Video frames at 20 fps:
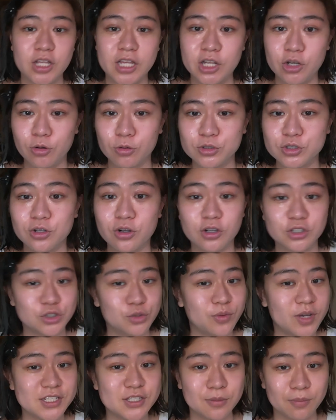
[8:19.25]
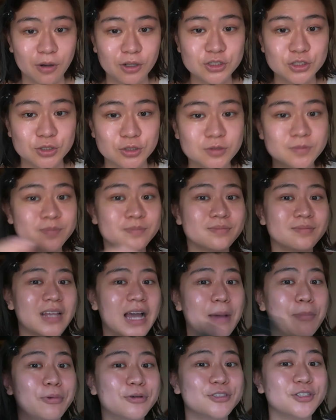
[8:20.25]
in order not to waste the bottle,
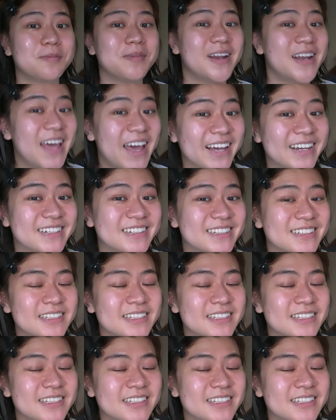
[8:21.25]
I put it on my neck.